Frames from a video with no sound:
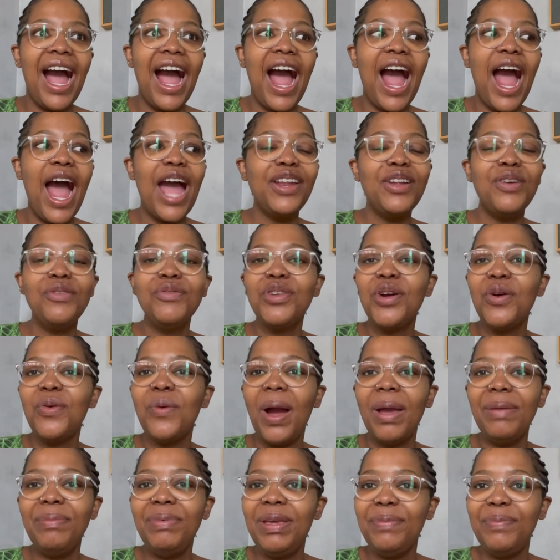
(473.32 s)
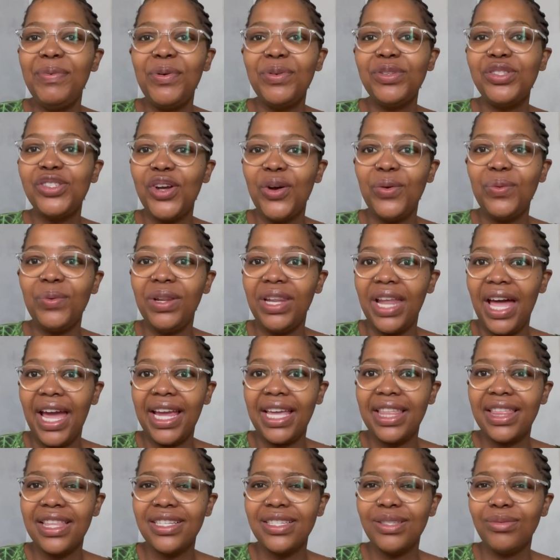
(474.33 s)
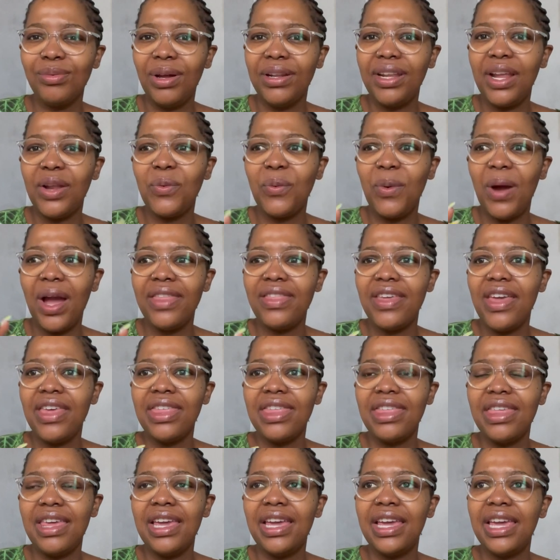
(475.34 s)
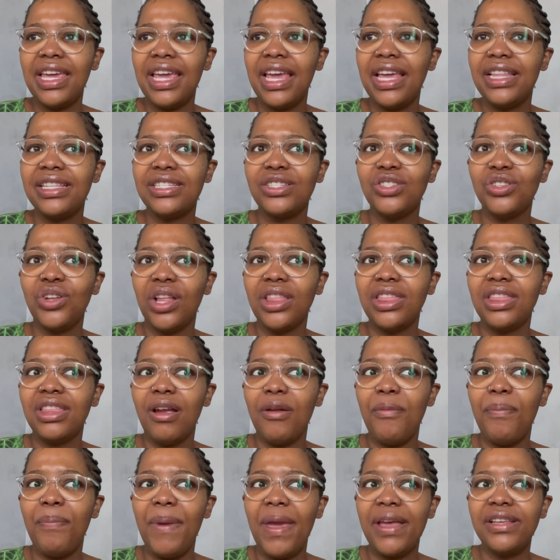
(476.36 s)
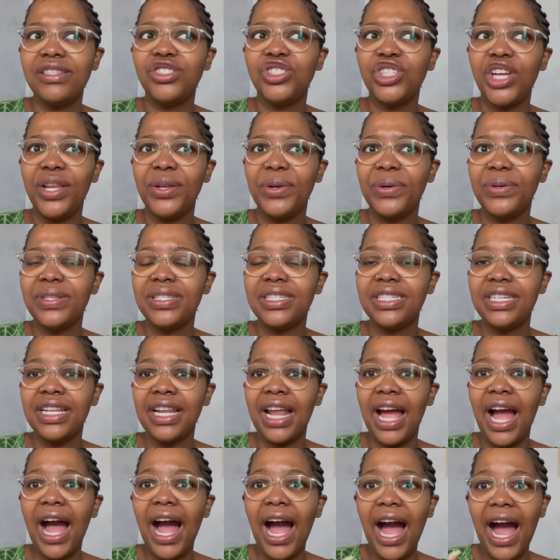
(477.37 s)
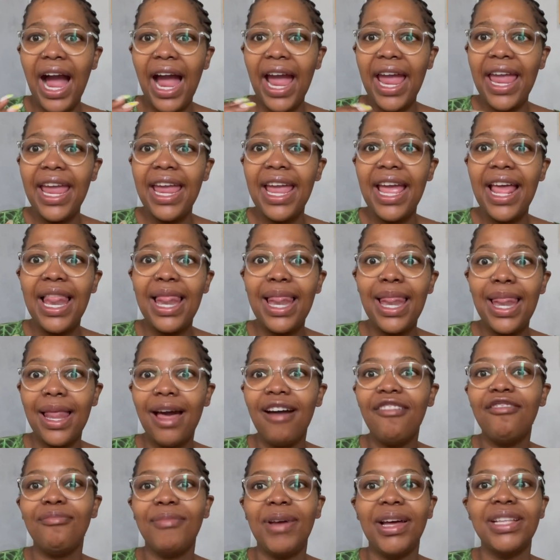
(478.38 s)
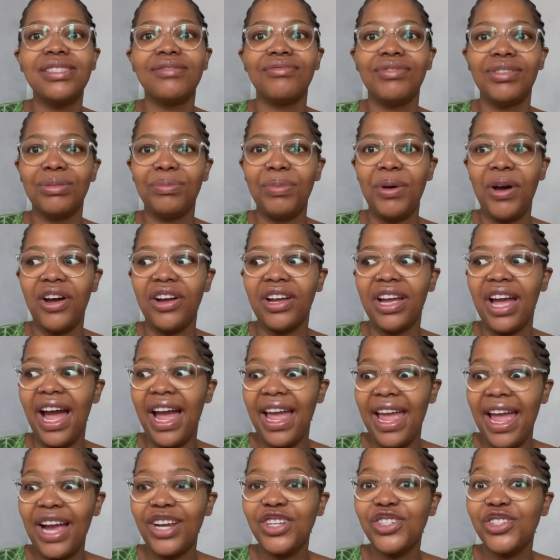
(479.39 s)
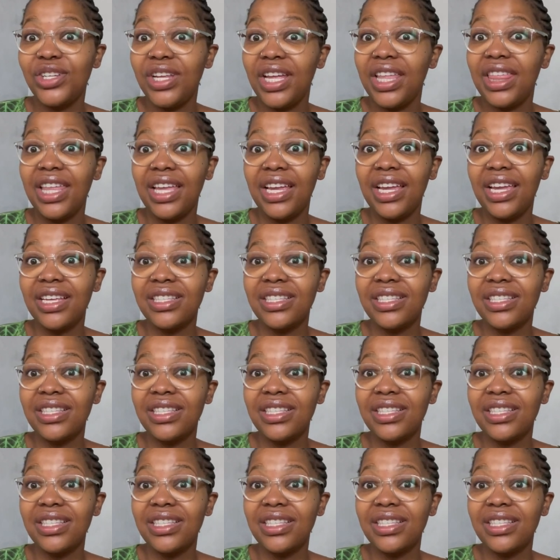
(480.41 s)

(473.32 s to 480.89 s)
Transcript: I don't know why people don't like this one and why they think it's not their best Jane Austen. I love Mansfield Park. I actually think